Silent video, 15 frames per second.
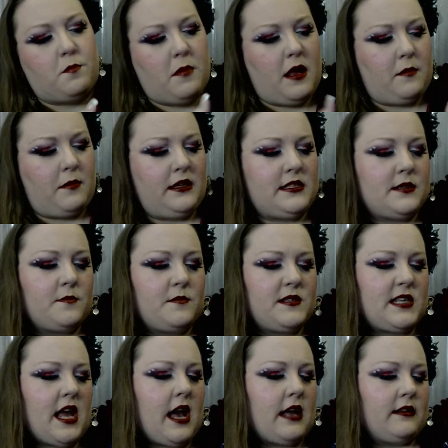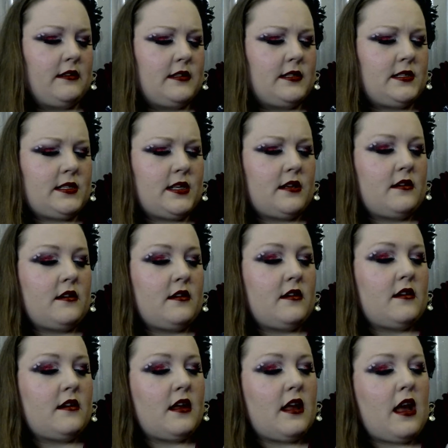maybe some satins.
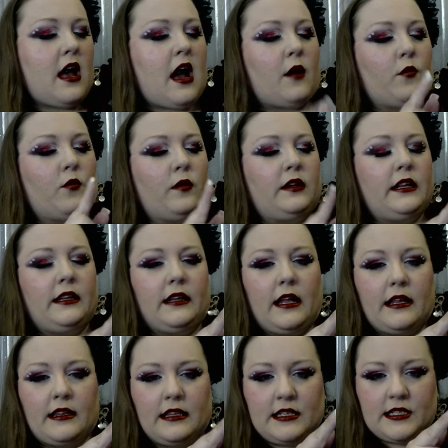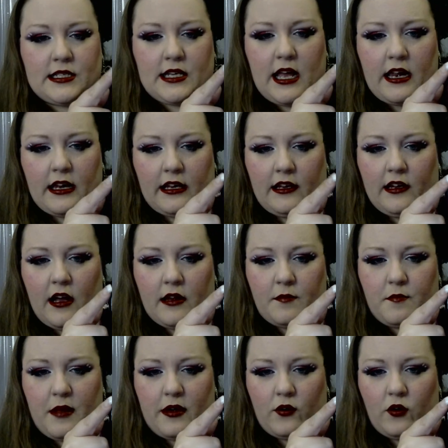I really like this kind of
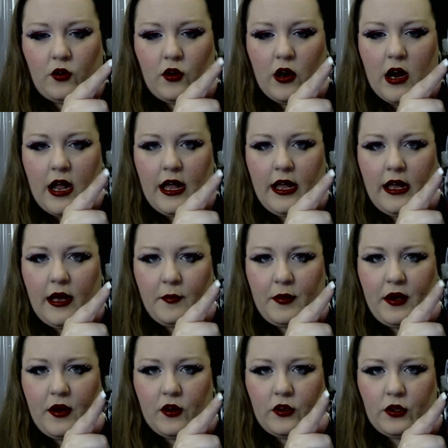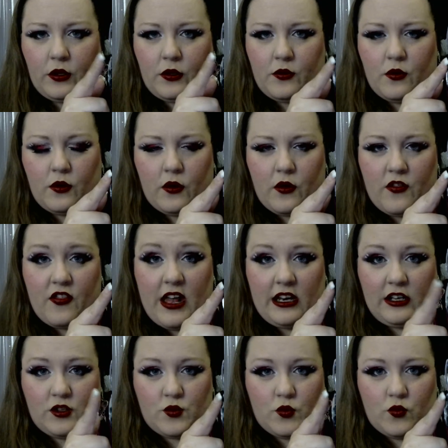gunmetal gray up here in the corner. That
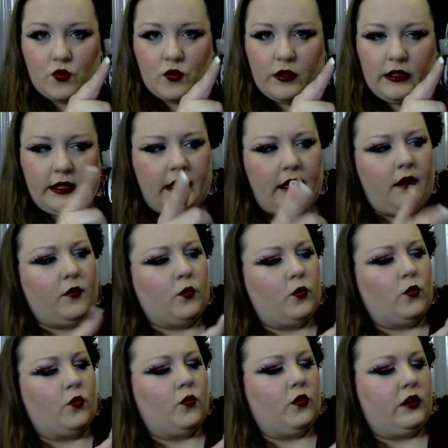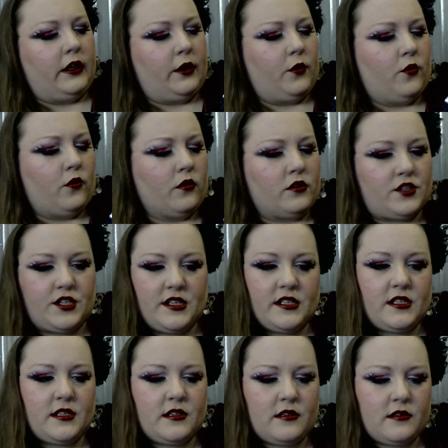is really, really
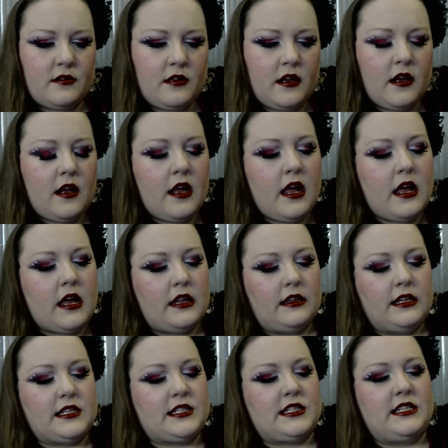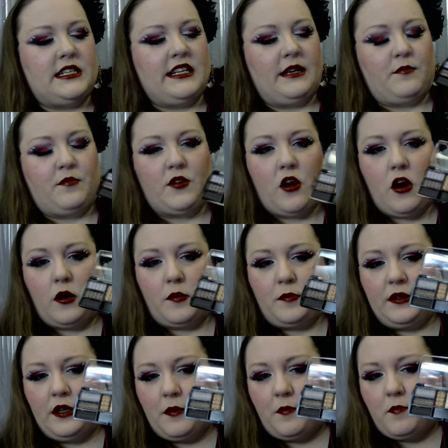gorgeous. And this deep dark
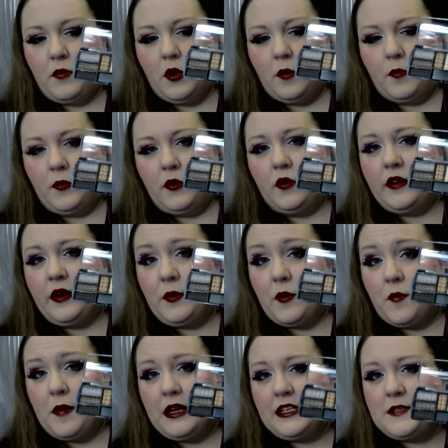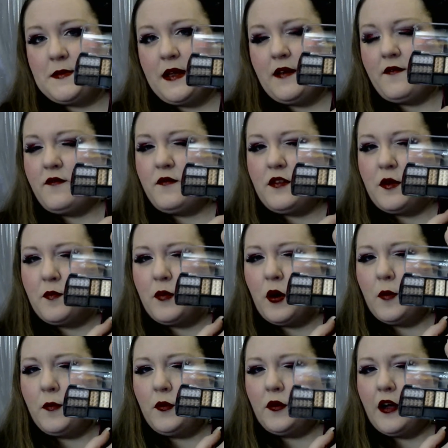plum purple, it reminds me of the
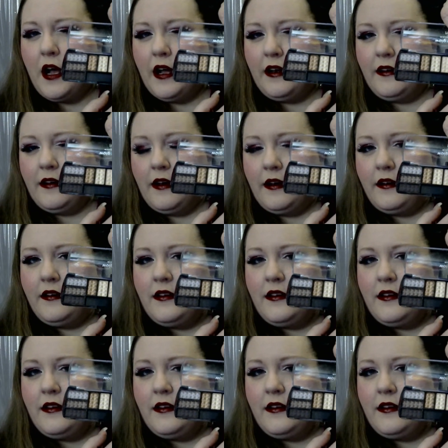purple kinda